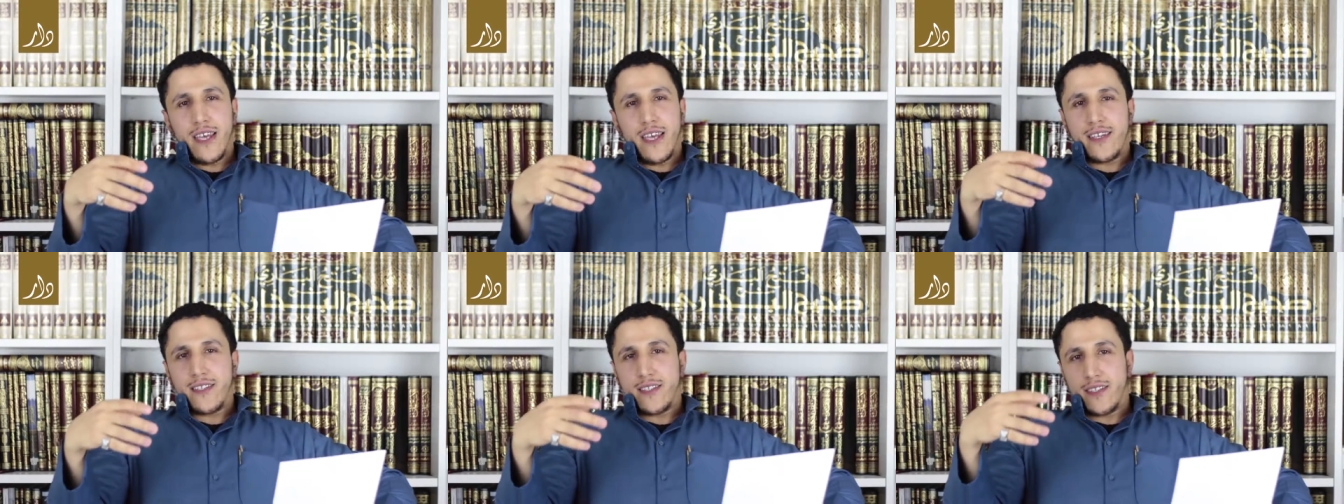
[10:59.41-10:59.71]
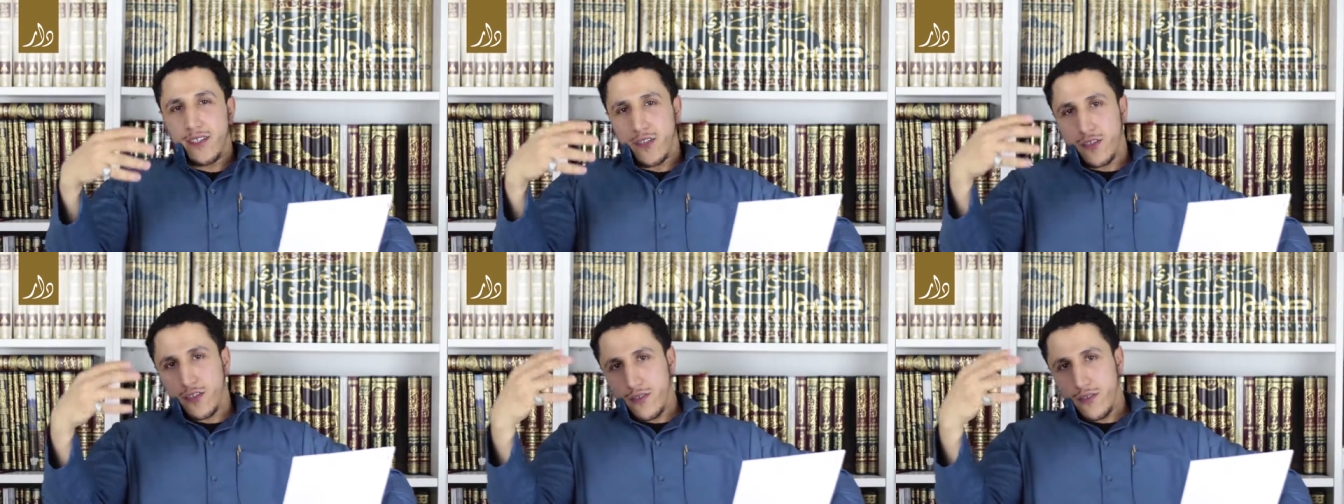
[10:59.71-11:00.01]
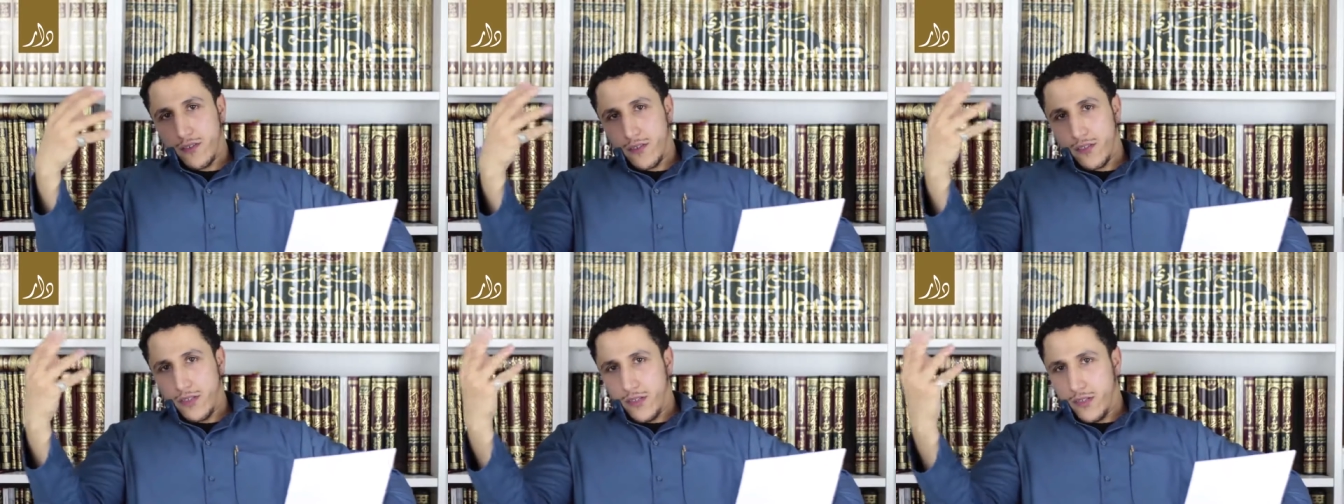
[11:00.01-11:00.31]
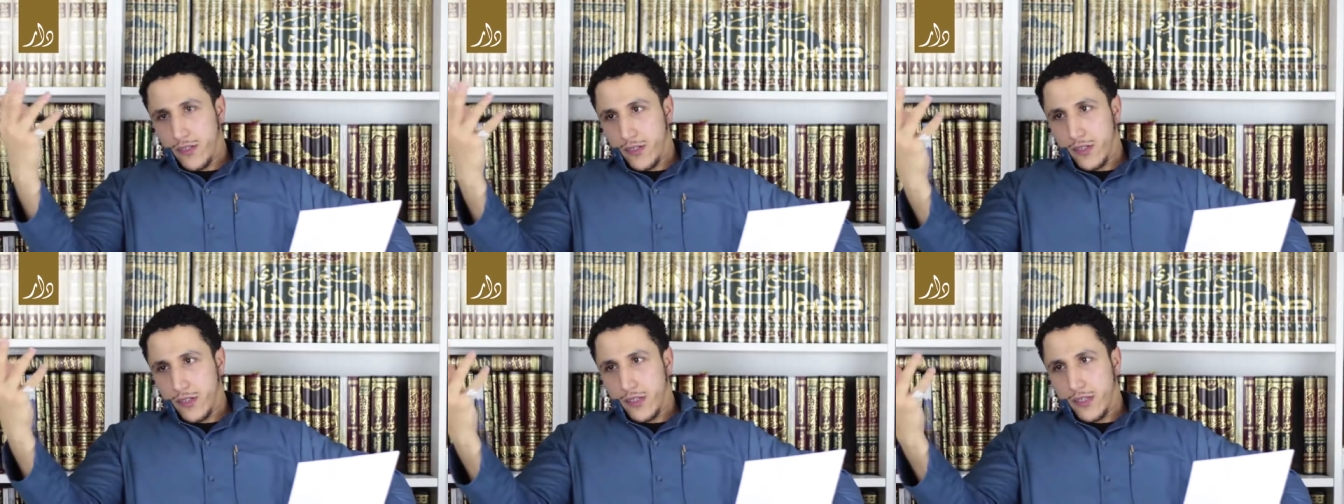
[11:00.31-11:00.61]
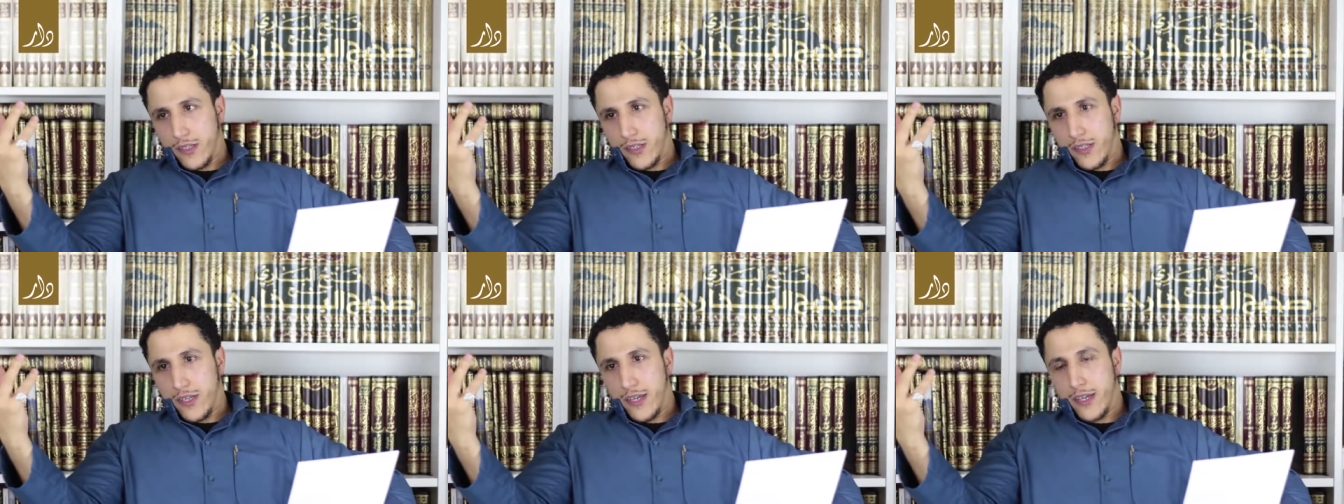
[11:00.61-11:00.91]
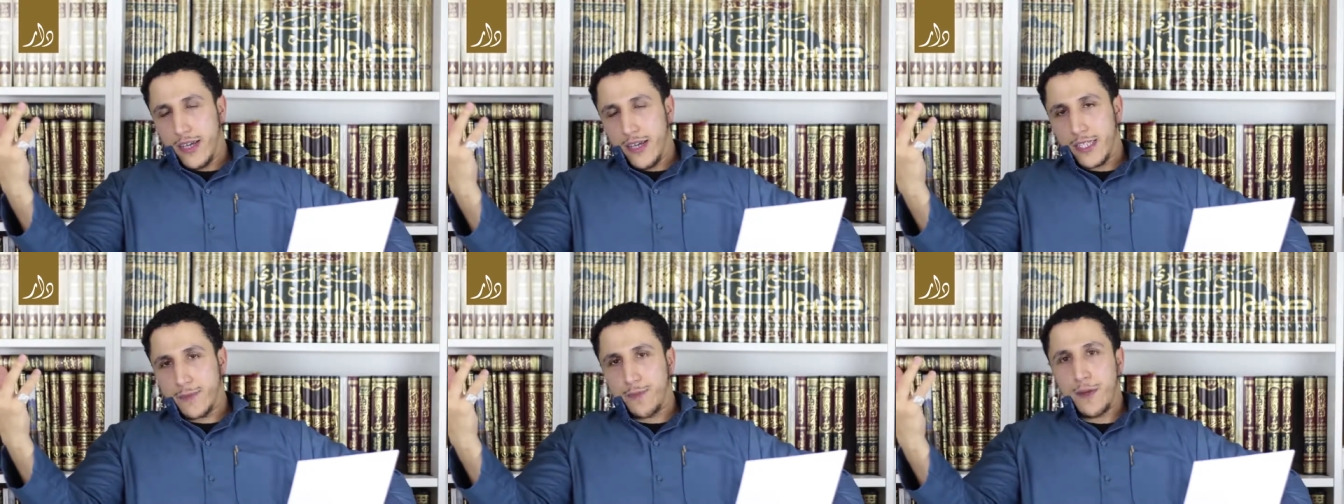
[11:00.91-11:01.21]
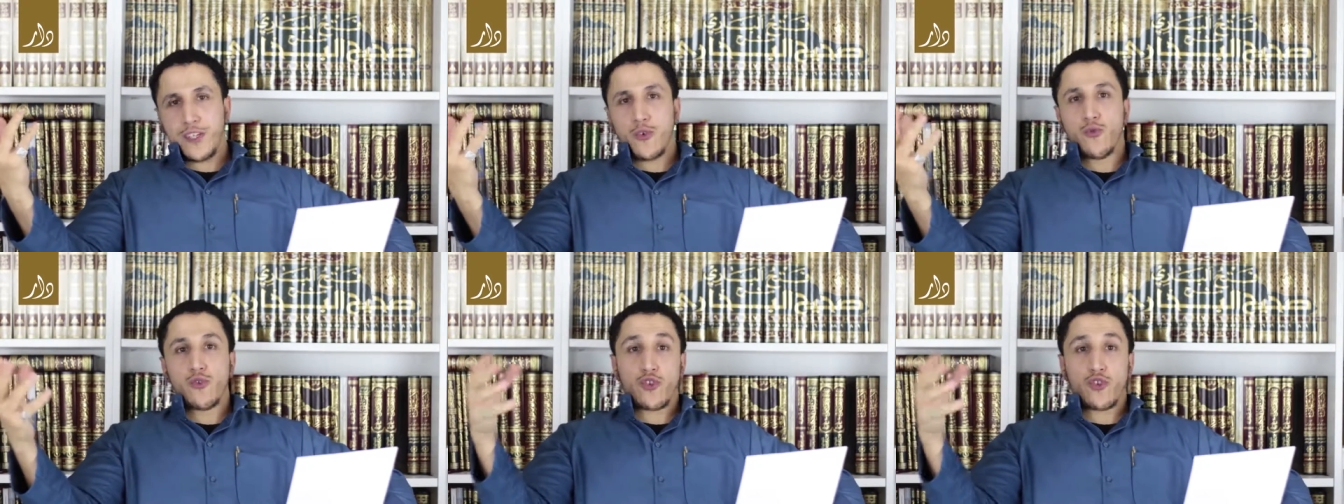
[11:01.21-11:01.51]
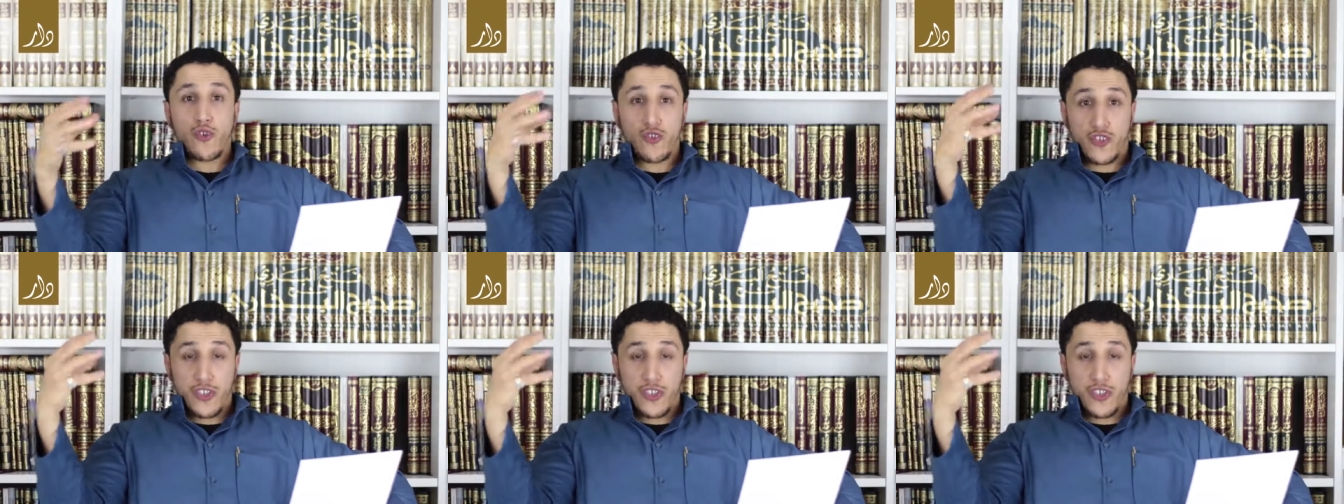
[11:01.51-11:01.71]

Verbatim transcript: there is uh, expression which